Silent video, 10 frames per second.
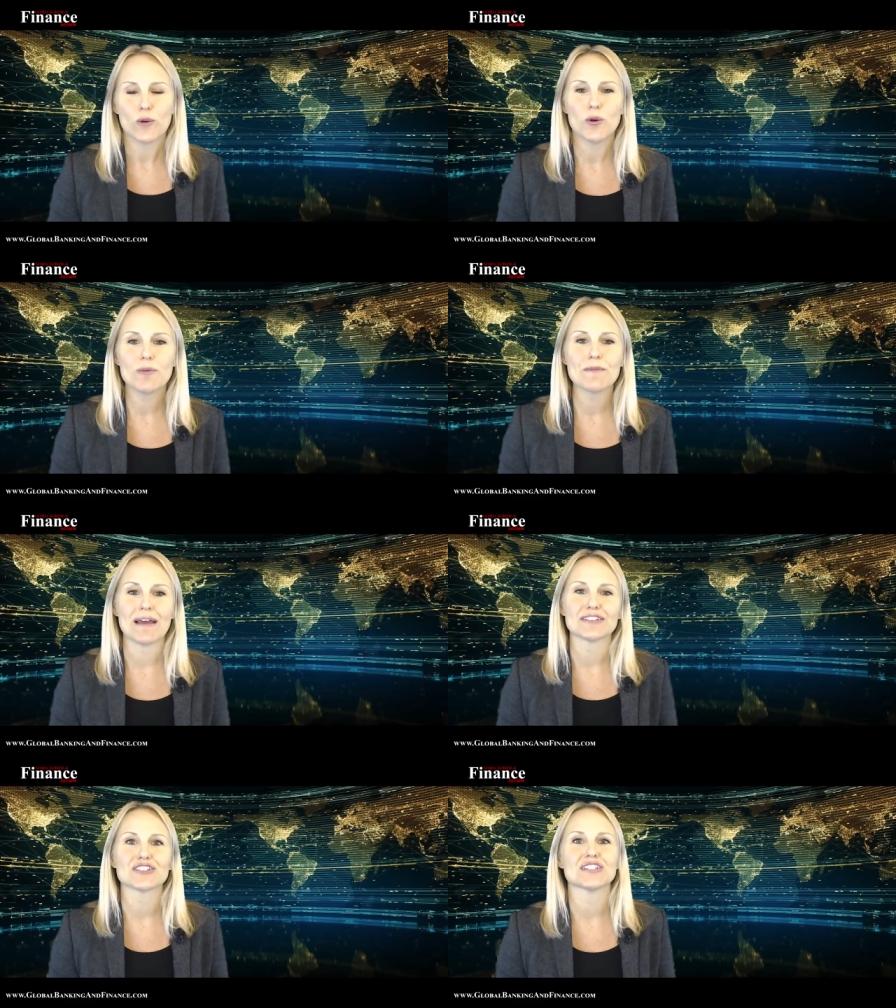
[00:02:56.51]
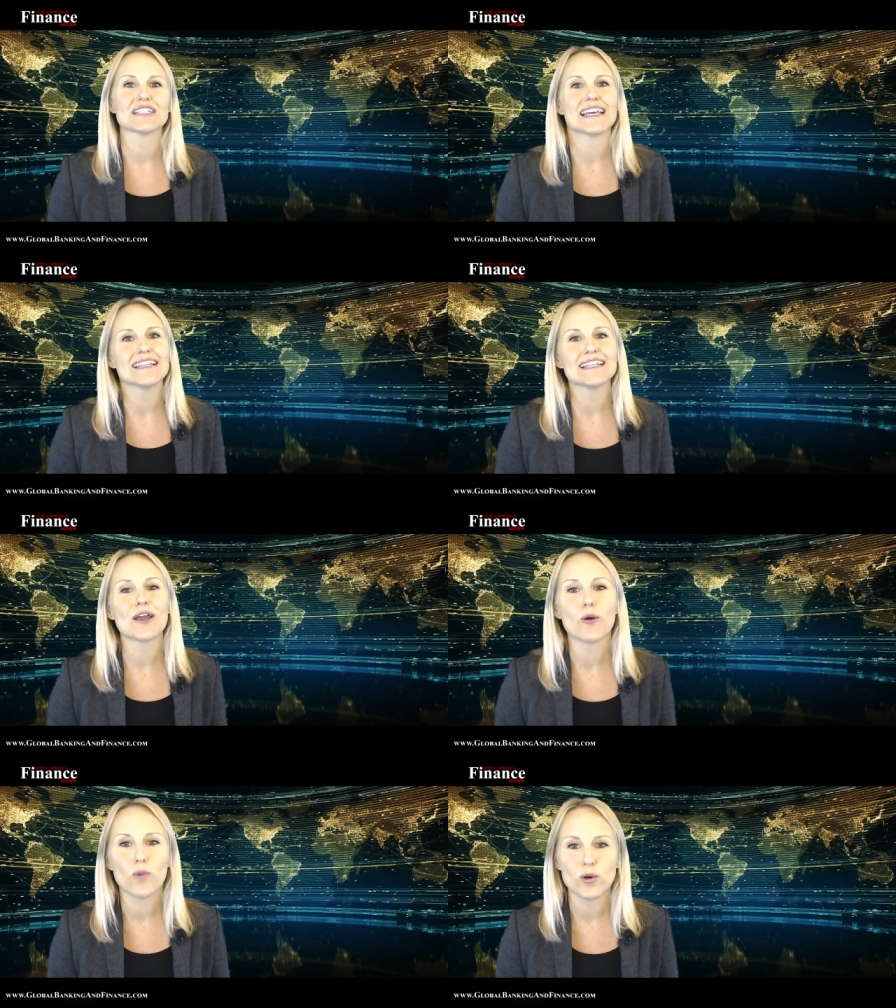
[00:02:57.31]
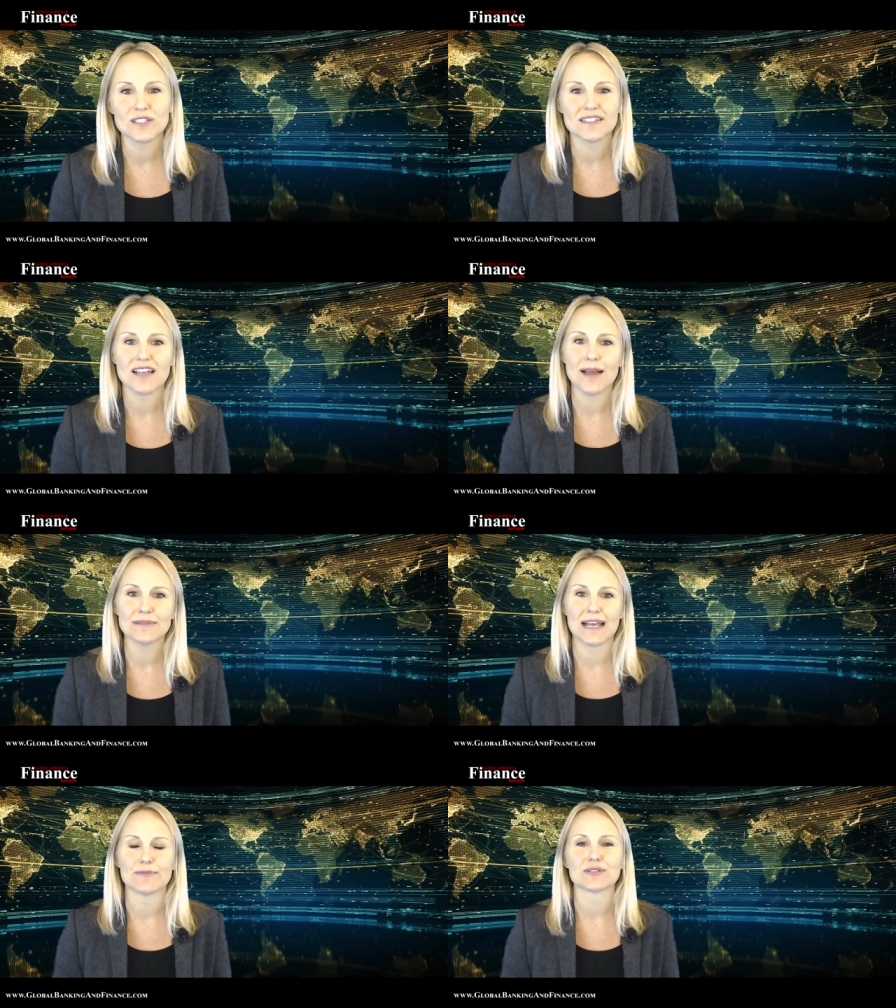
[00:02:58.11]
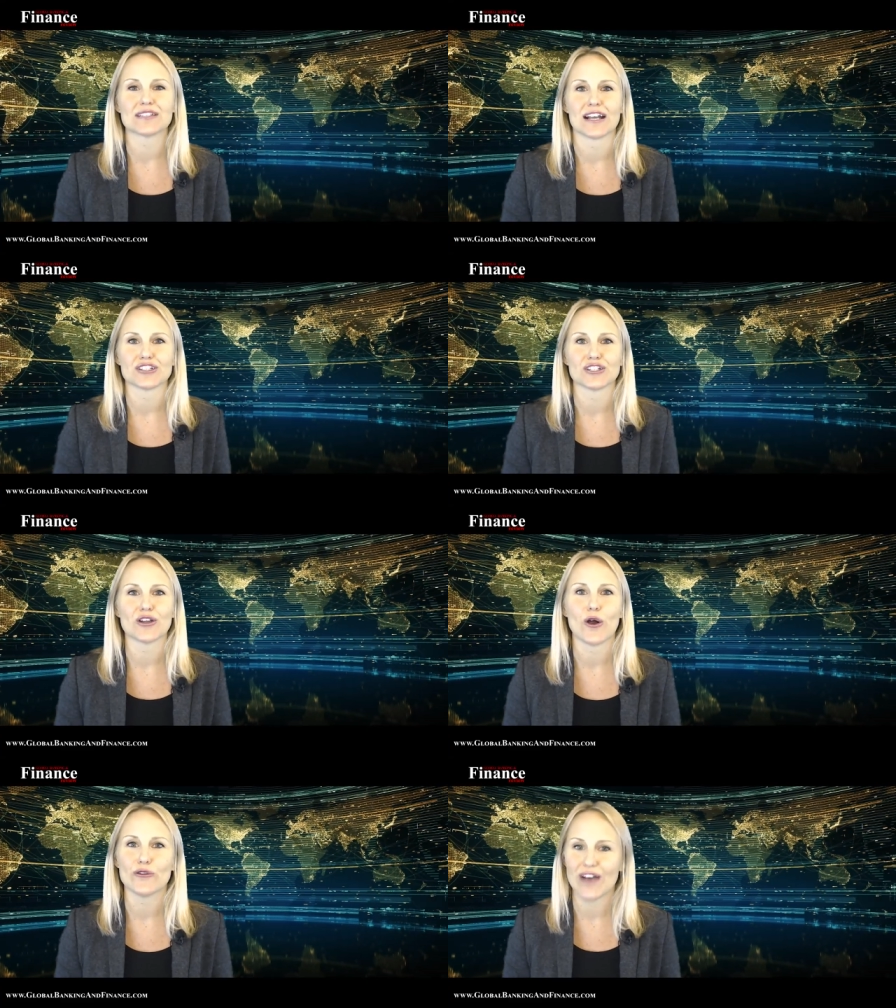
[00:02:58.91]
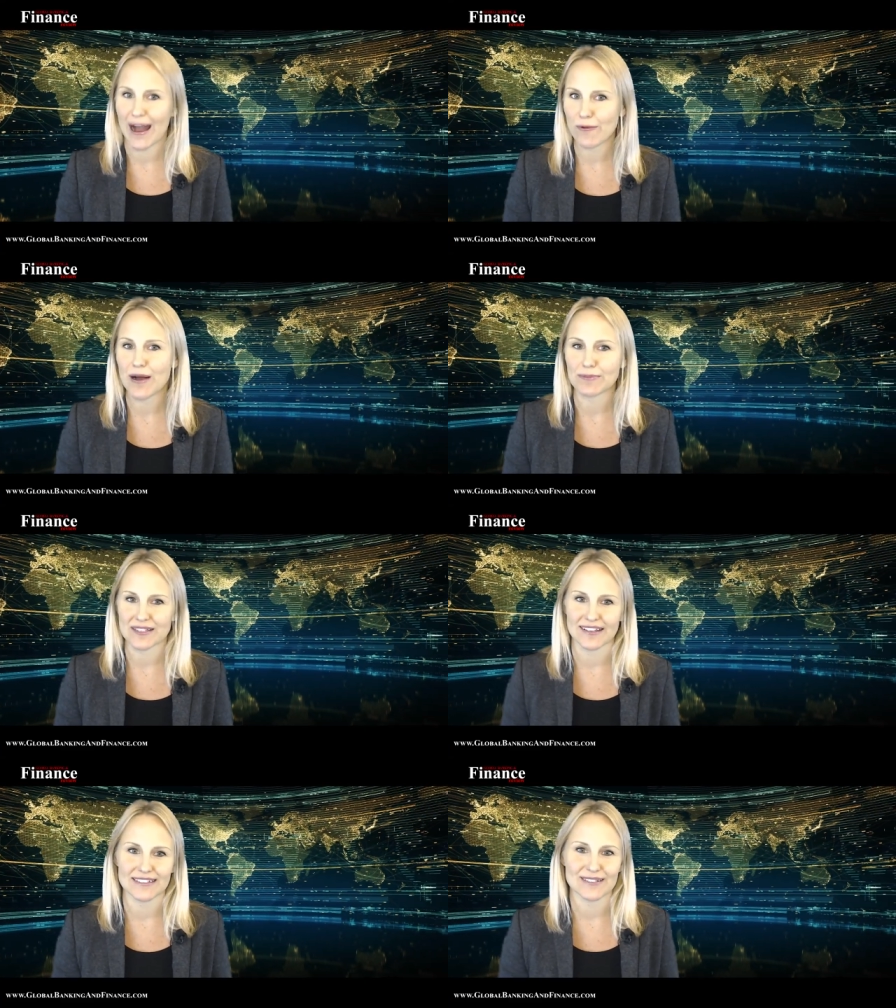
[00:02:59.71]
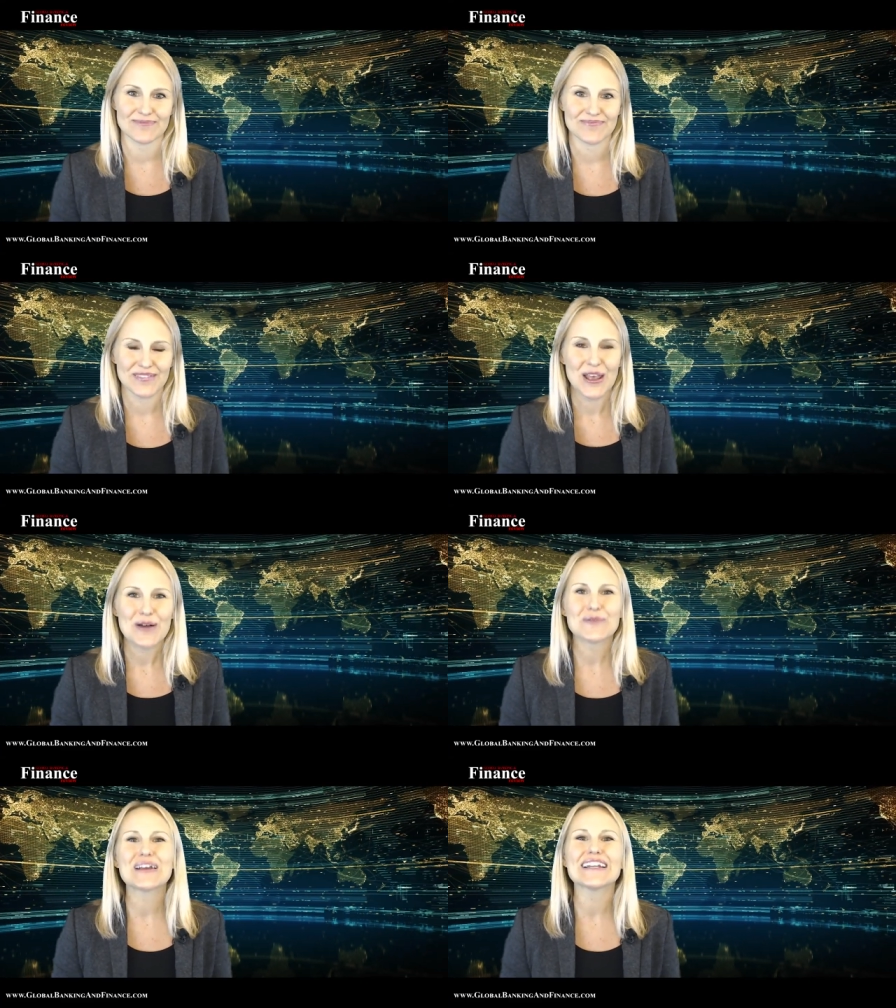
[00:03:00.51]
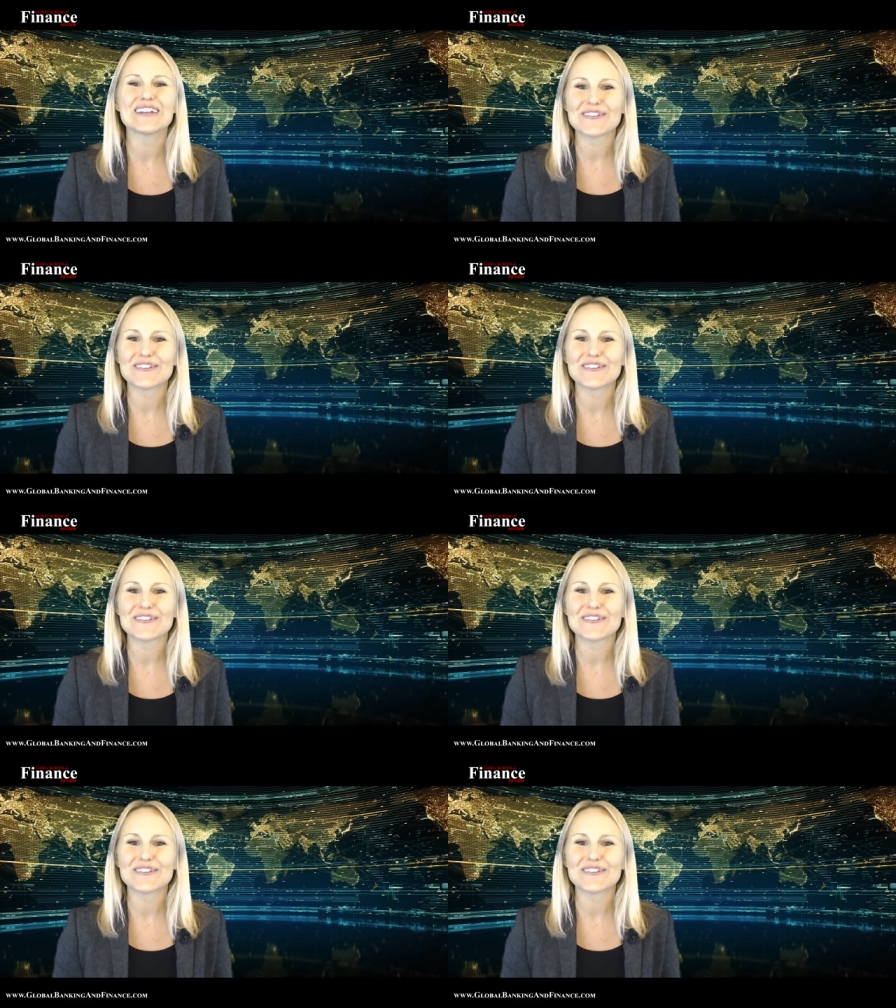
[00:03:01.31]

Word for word: will be mentioned in the awards timetable section of our website. We look